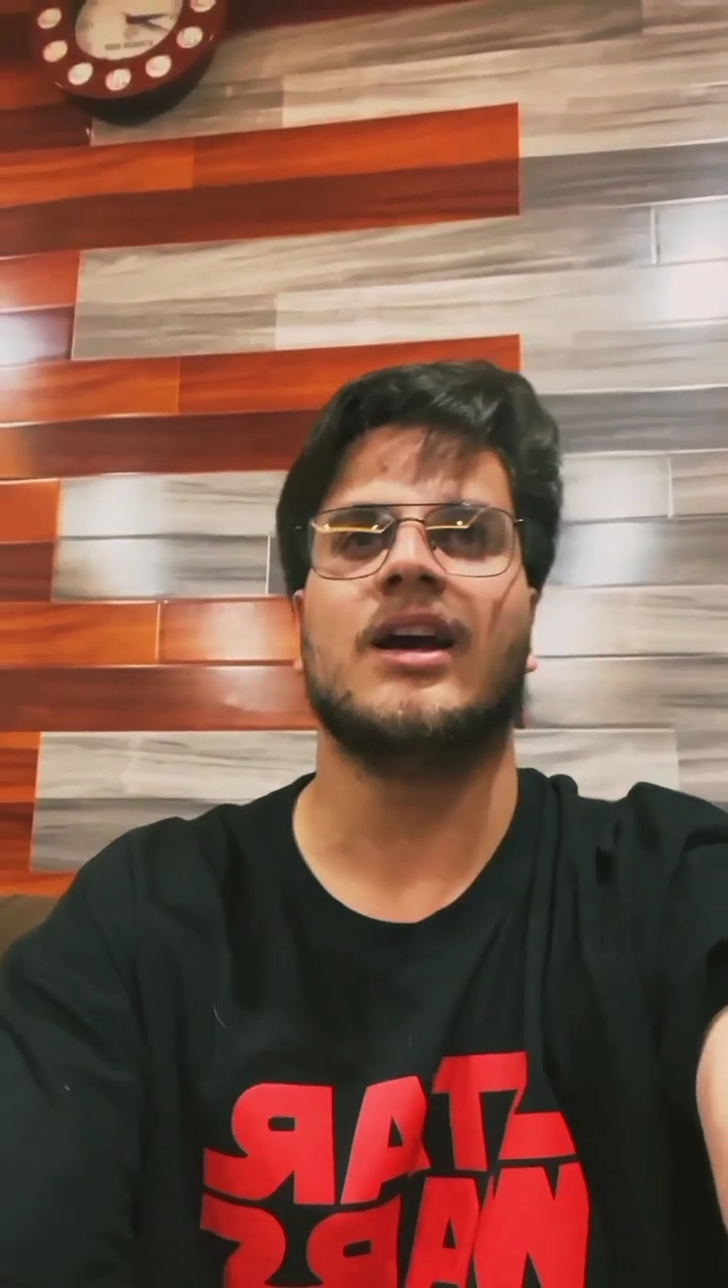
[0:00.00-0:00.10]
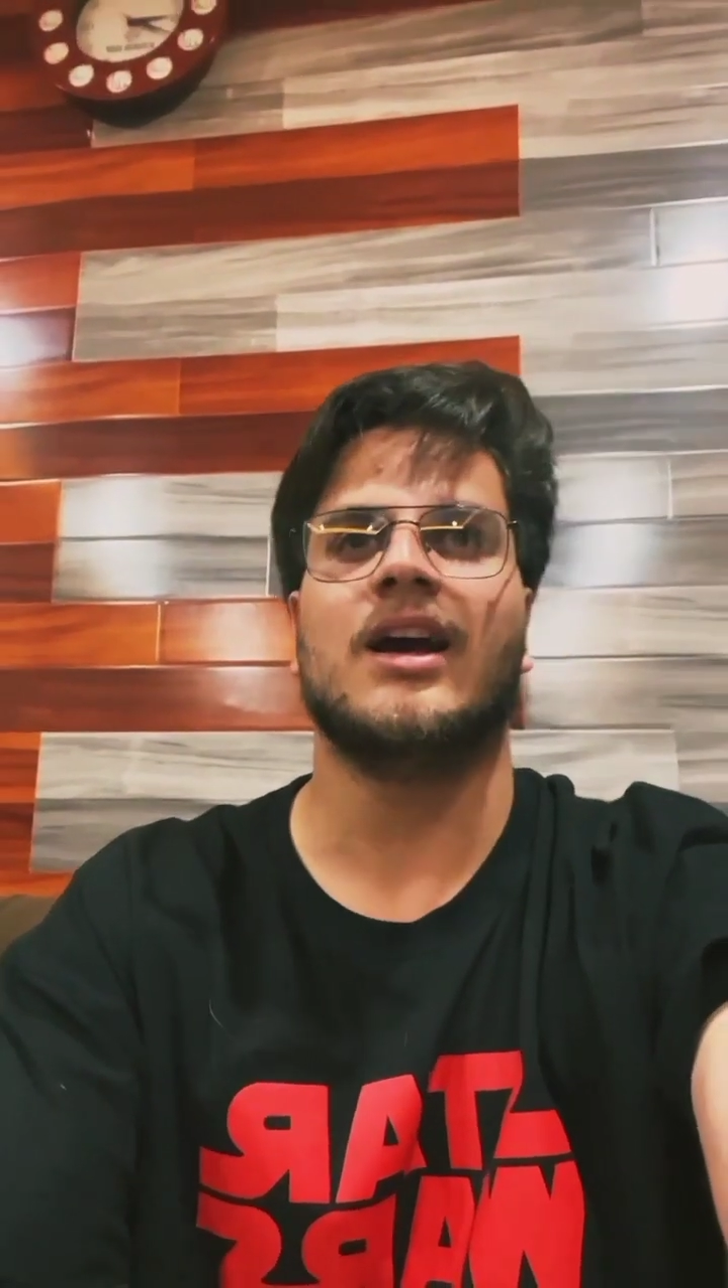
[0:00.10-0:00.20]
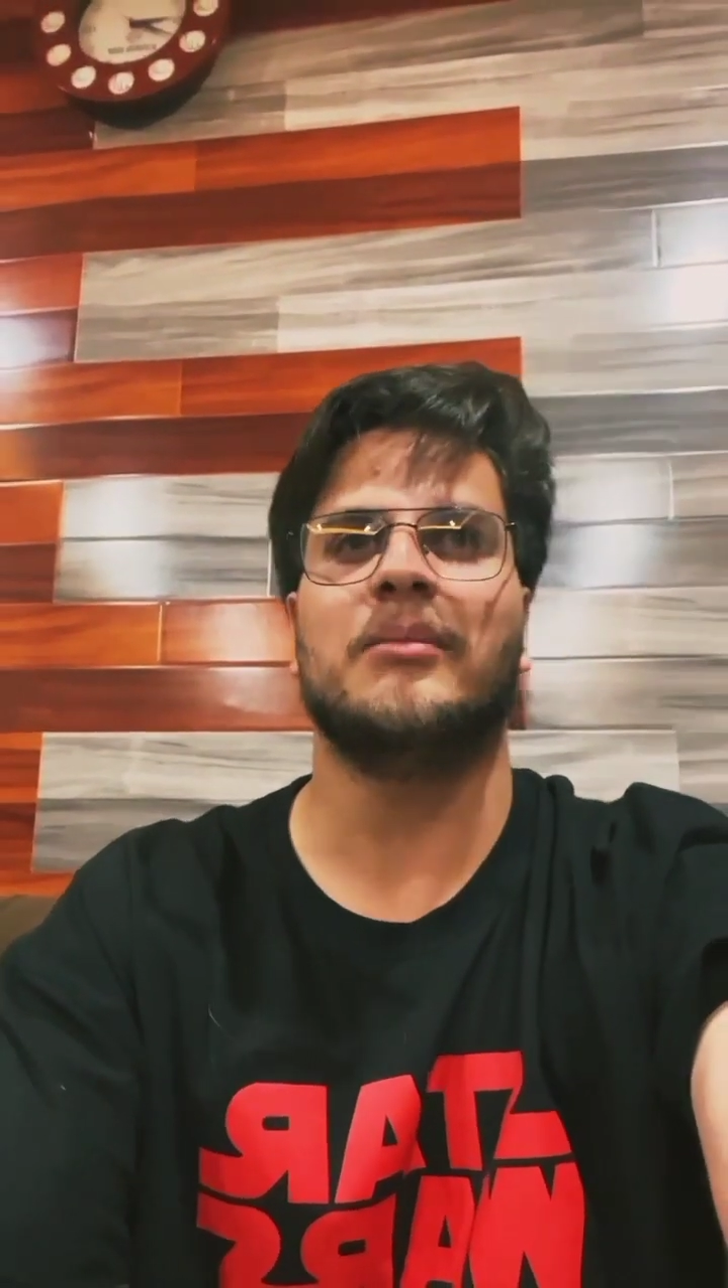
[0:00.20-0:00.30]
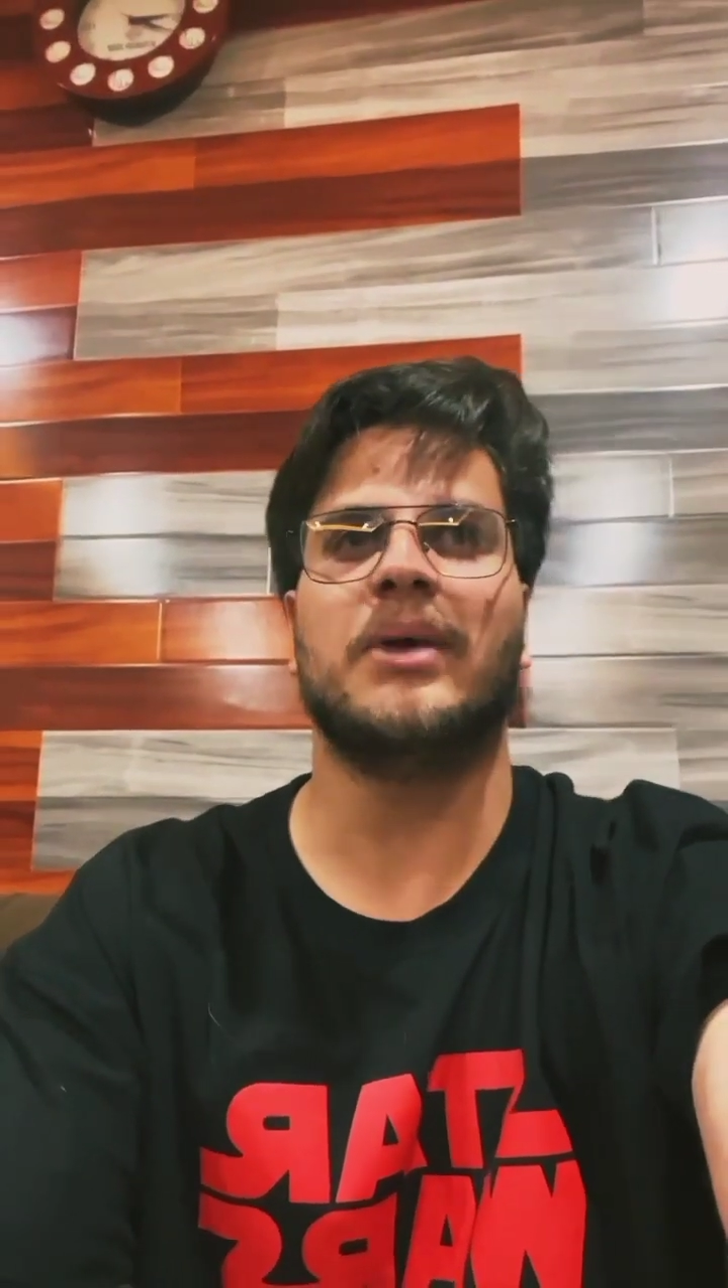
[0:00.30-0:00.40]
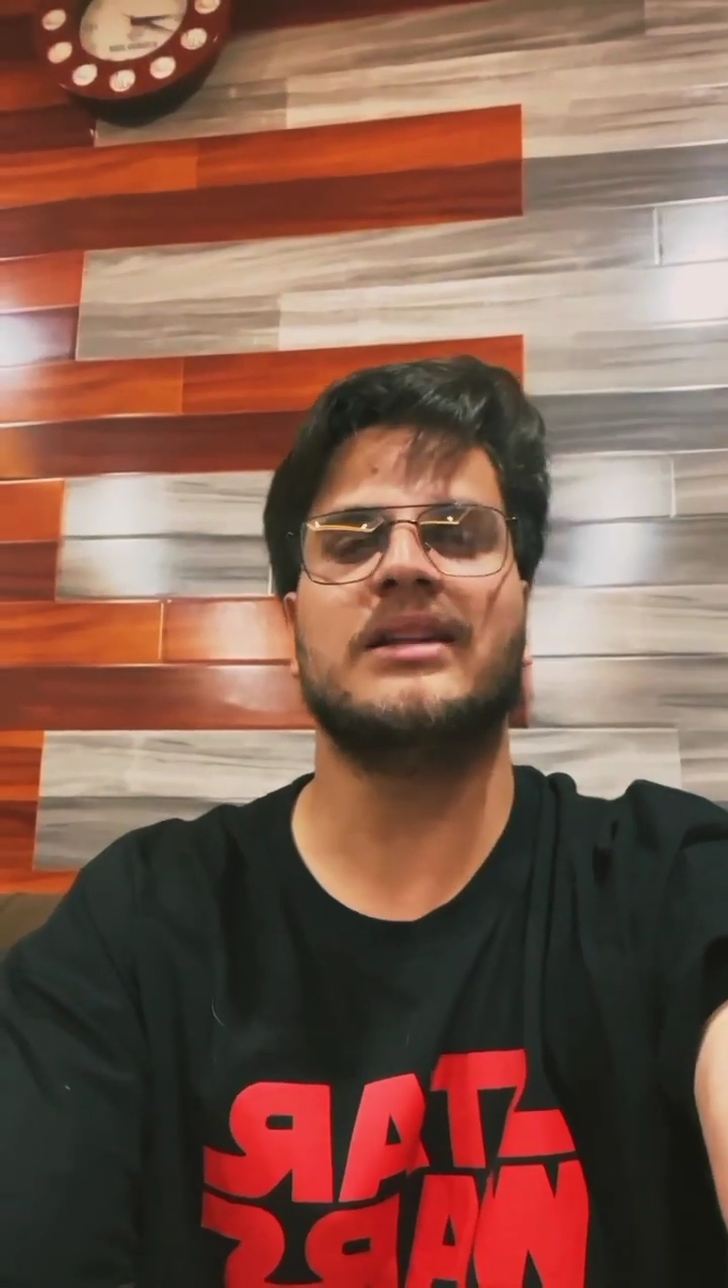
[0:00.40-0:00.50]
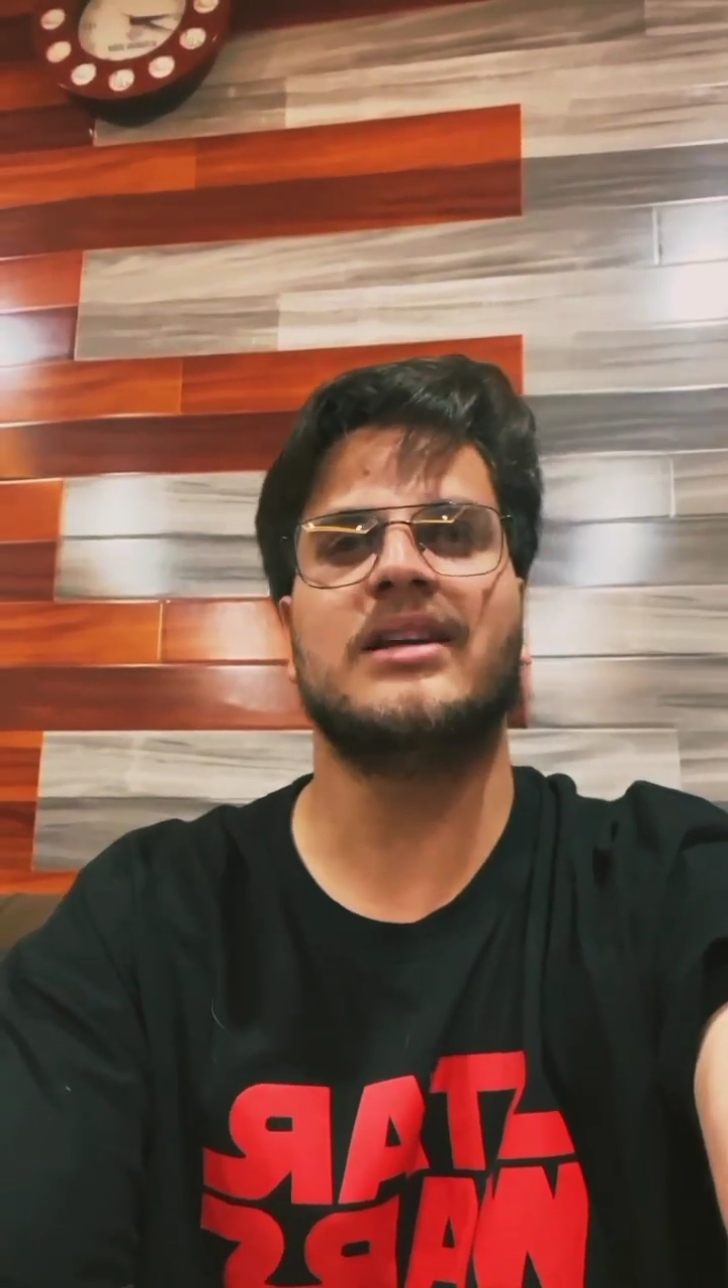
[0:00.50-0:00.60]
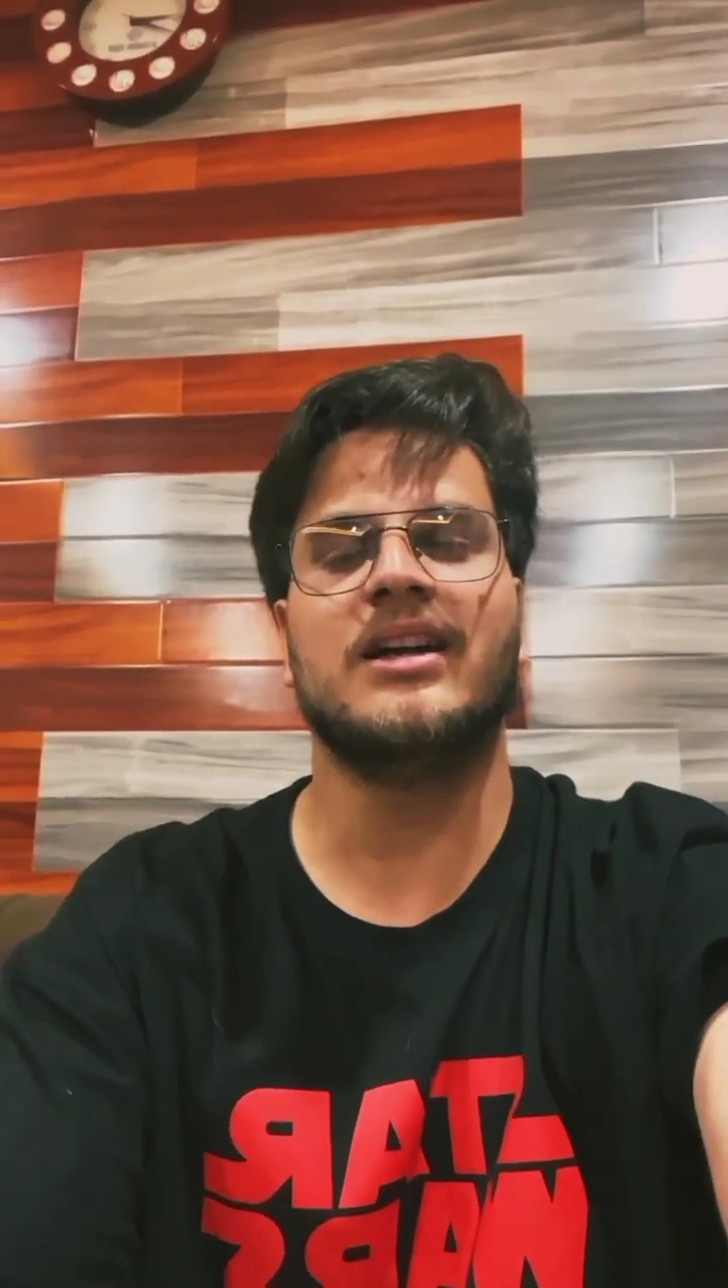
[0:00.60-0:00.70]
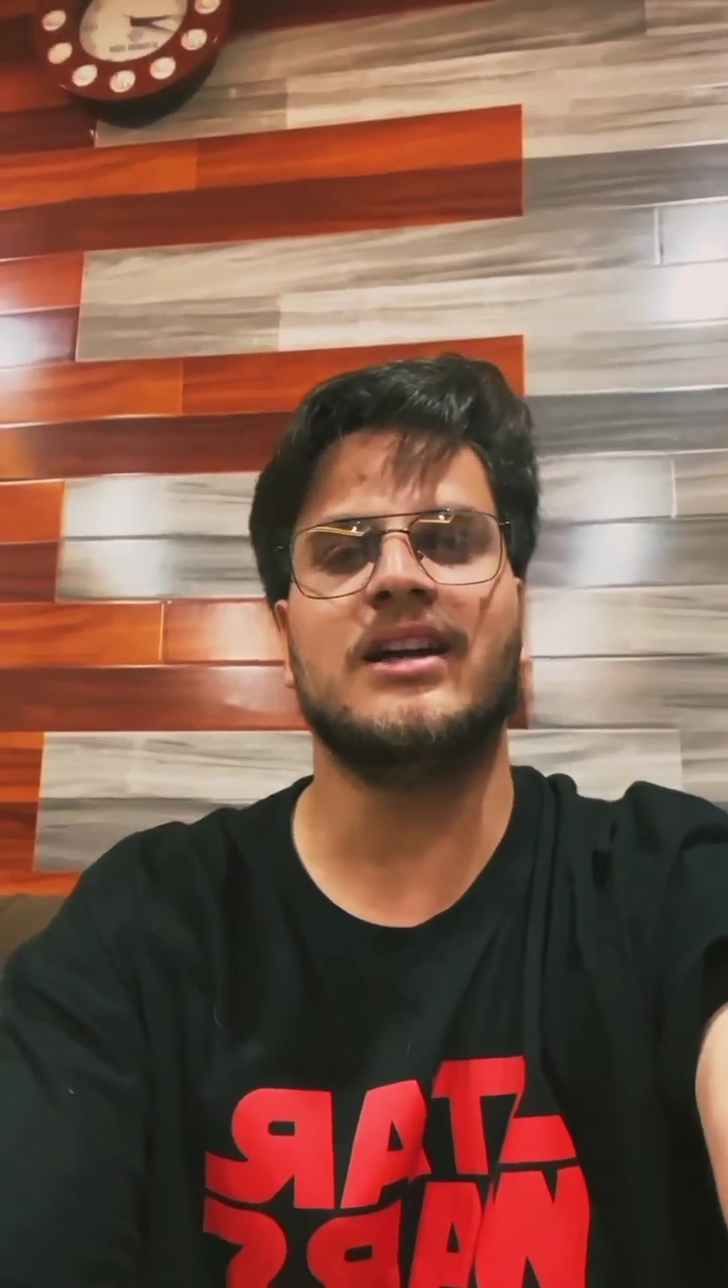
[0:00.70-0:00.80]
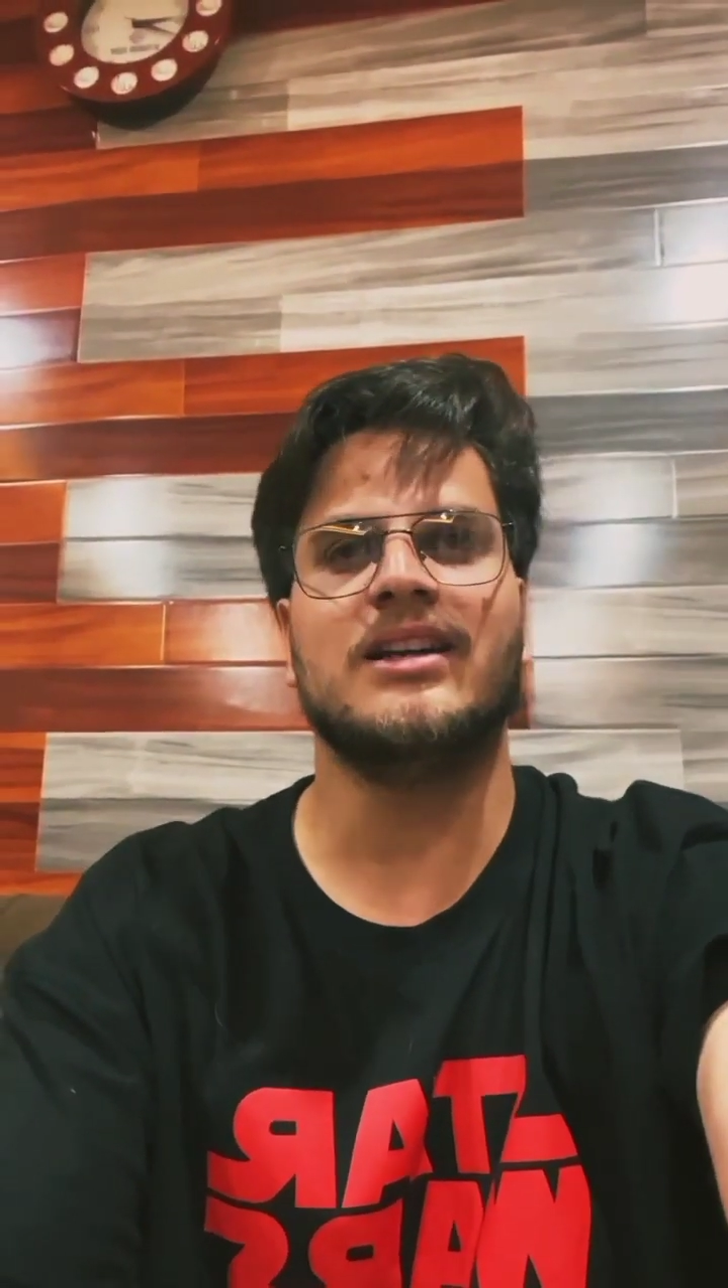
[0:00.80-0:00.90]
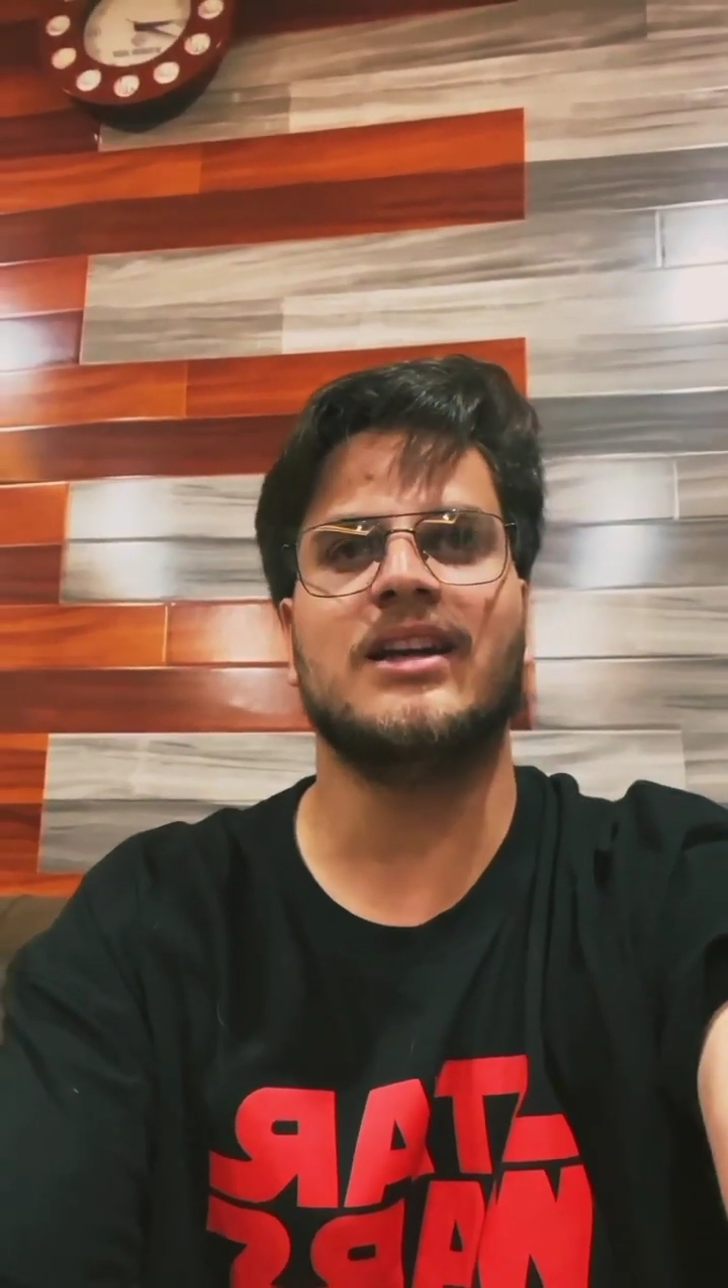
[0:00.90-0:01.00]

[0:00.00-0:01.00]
by 30,